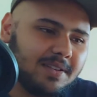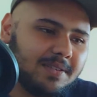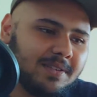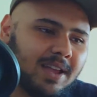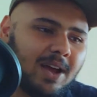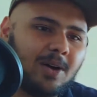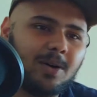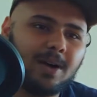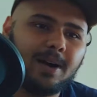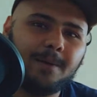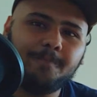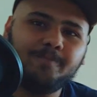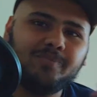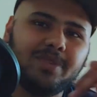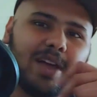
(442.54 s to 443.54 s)
Now,
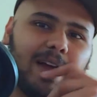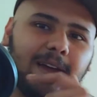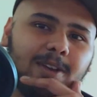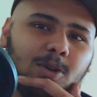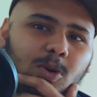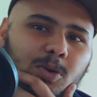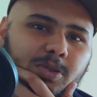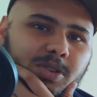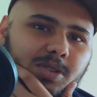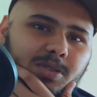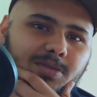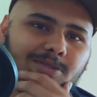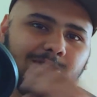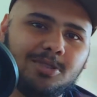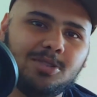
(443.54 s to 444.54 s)
I know
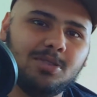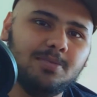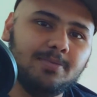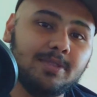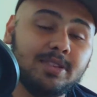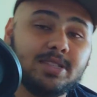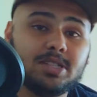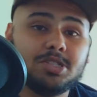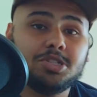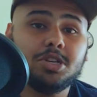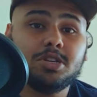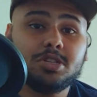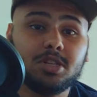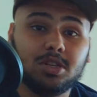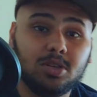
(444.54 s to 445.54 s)
this is
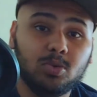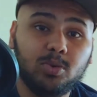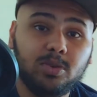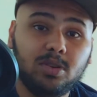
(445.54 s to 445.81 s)
just you,